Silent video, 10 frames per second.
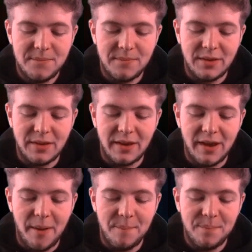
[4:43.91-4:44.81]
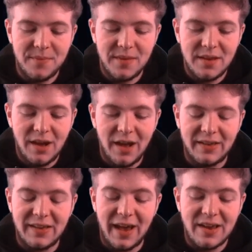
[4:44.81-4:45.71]
Yep.
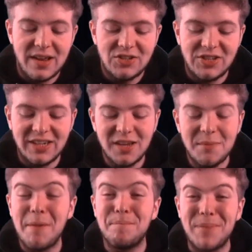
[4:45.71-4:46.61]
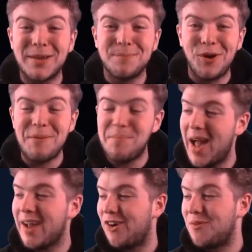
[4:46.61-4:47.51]
Okay, so this is going to be a big boy
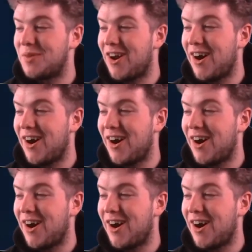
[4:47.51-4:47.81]
pack opening.